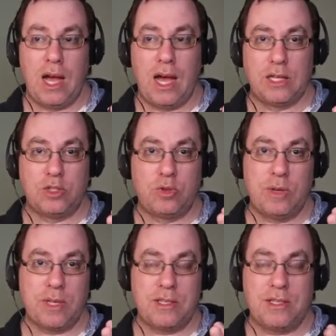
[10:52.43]

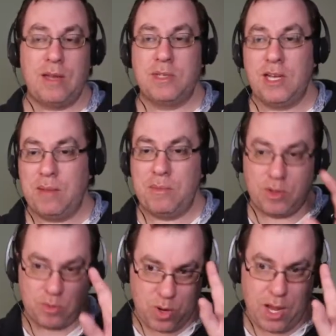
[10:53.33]
streams at the same time. You
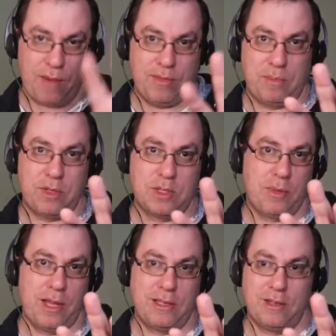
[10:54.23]
can have them
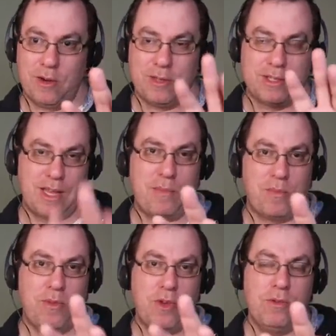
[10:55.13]
displayed, you know, in the same
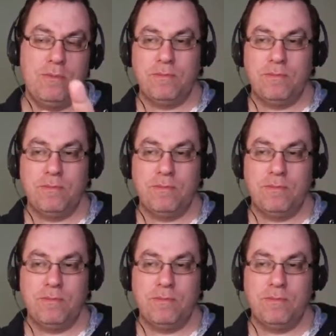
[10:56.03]
view.